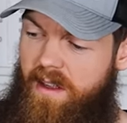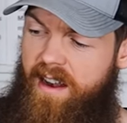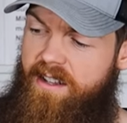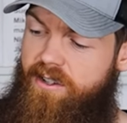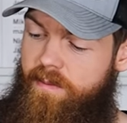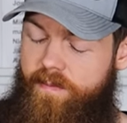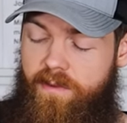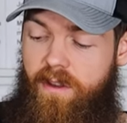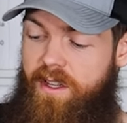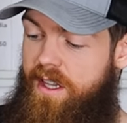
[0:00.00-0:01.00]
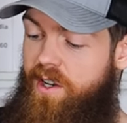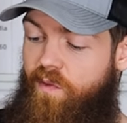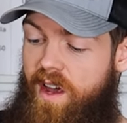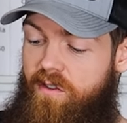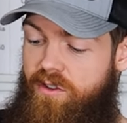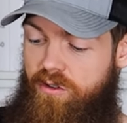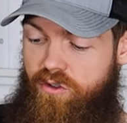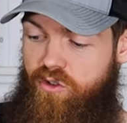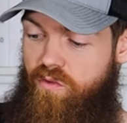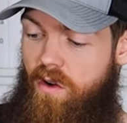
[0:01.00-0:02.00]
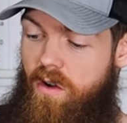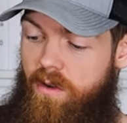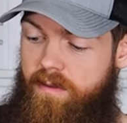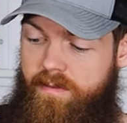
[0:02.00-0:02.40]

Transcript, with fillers: That is, the, these flavors are strong.